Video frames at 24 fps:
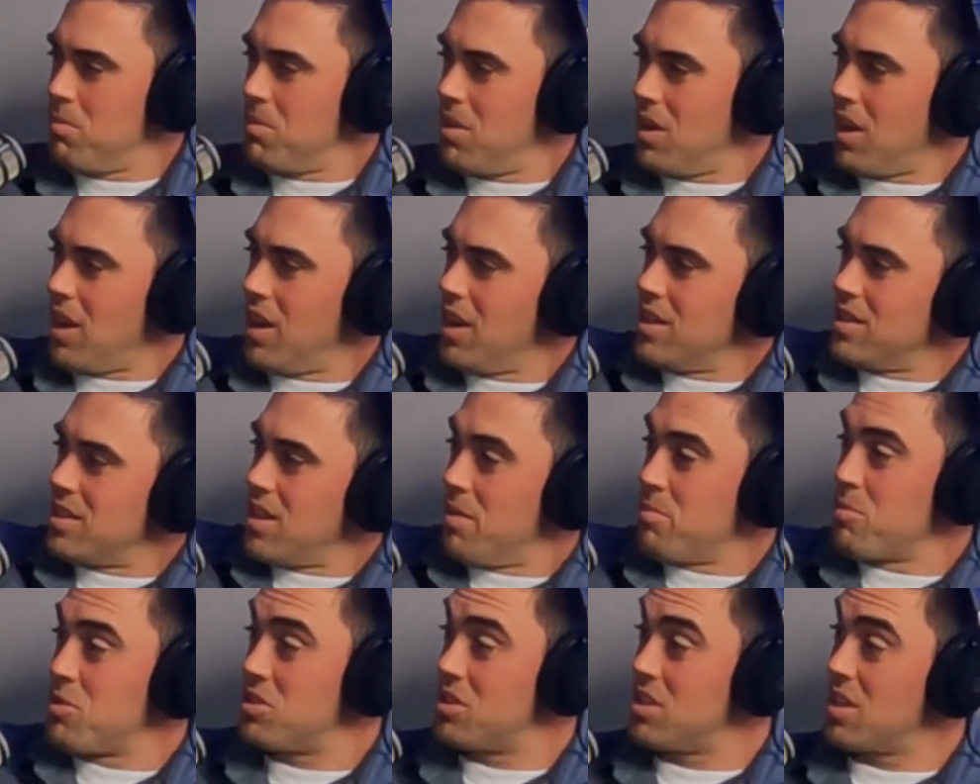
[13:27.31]
Like
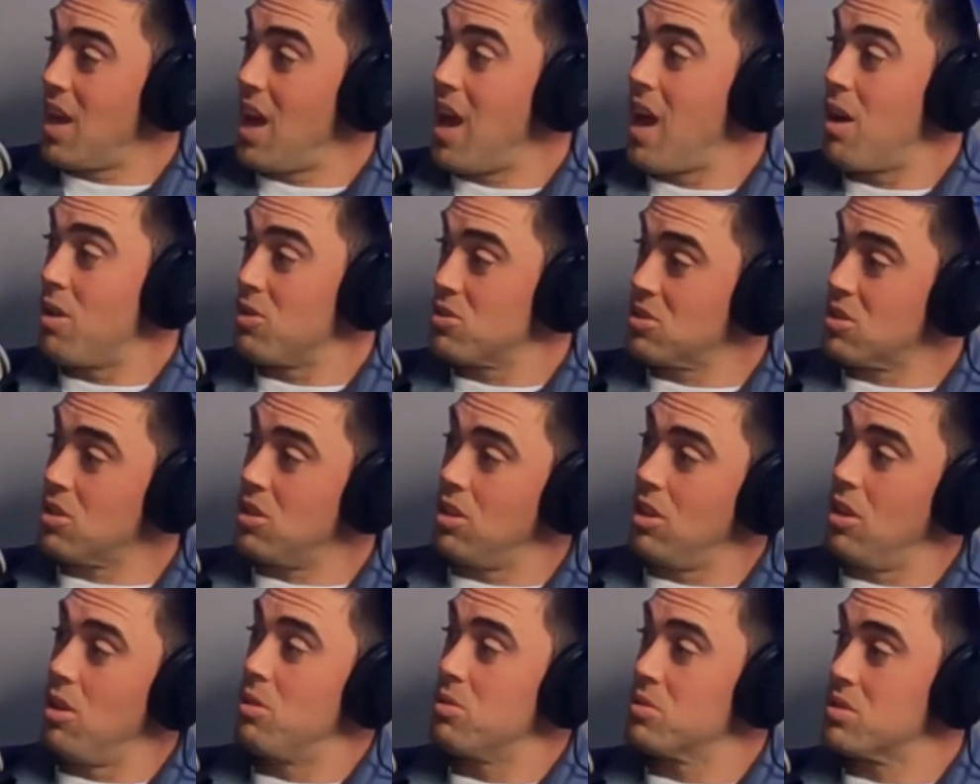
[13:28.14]
anytime you see a house
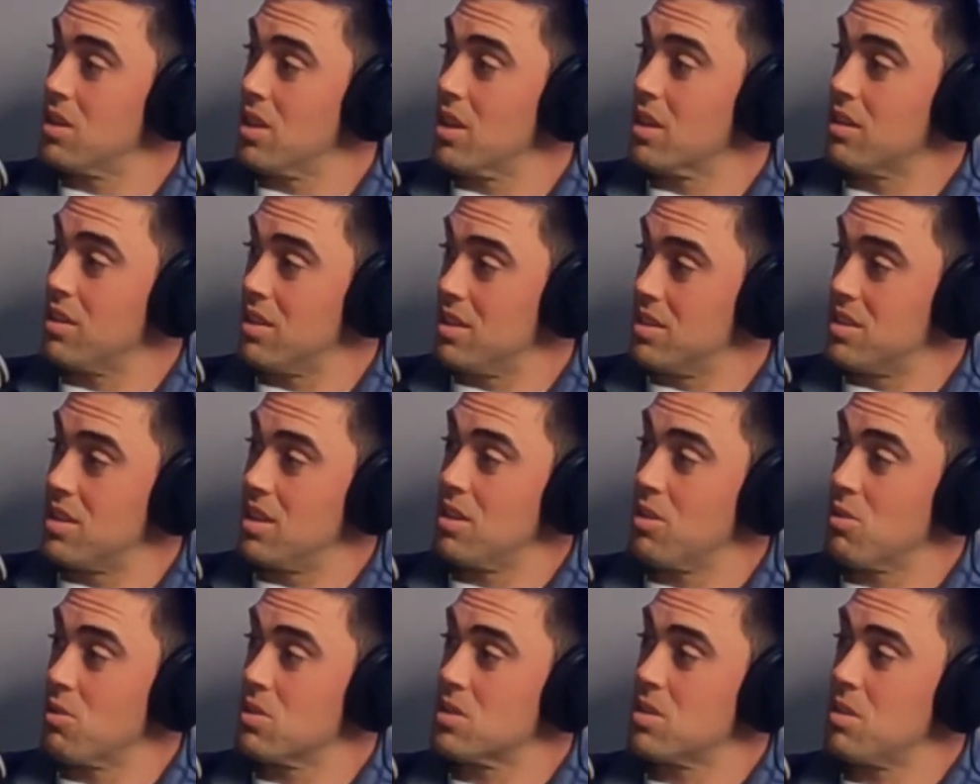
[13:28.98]
closed, like on
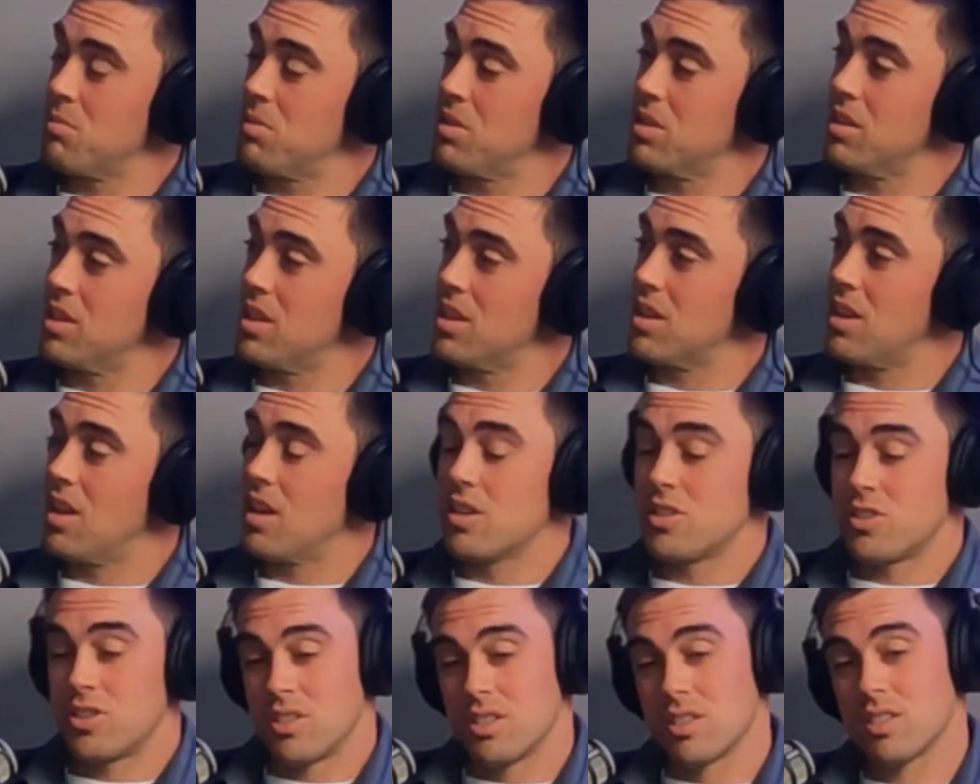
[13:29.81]
Zillow or something like that,
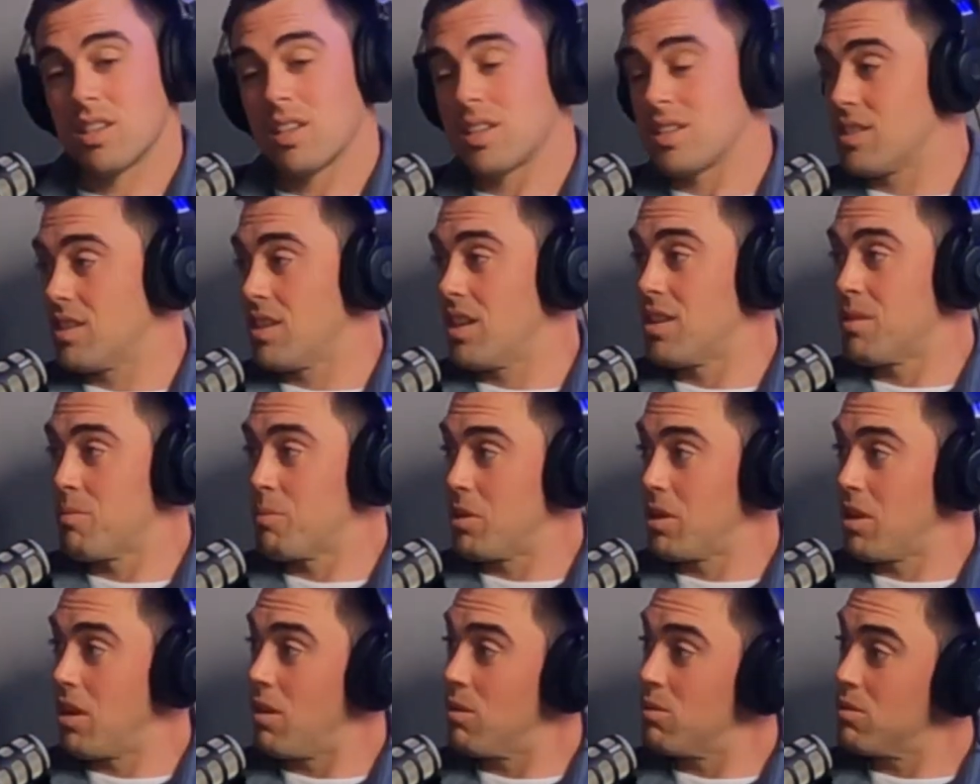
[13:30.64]
you should just like send them a
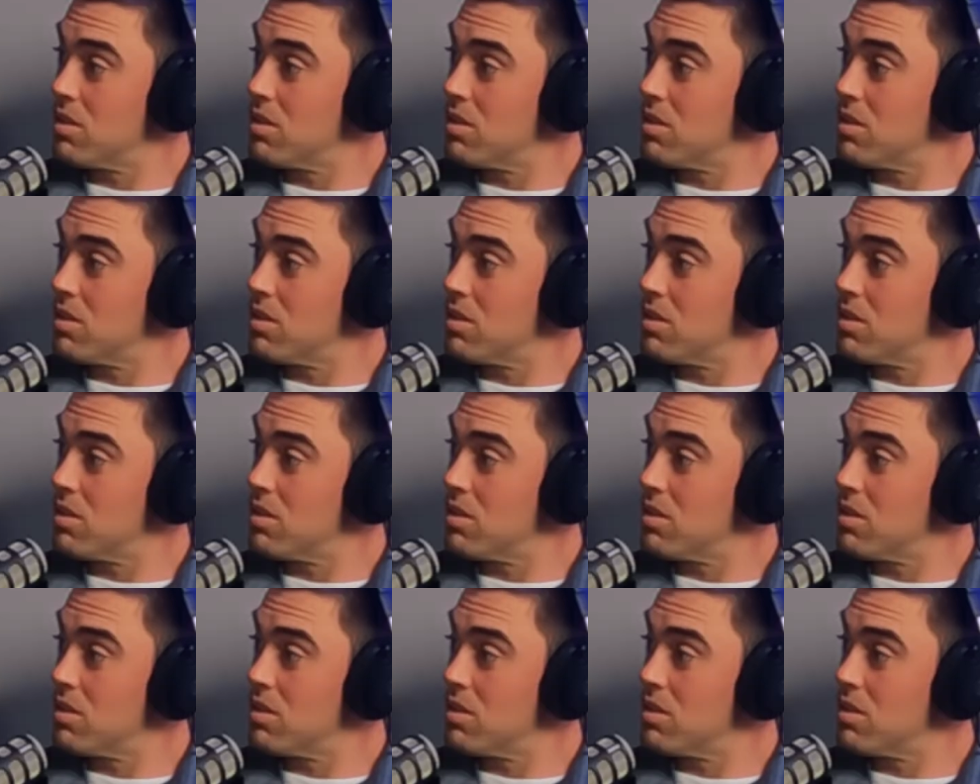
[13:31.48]
note,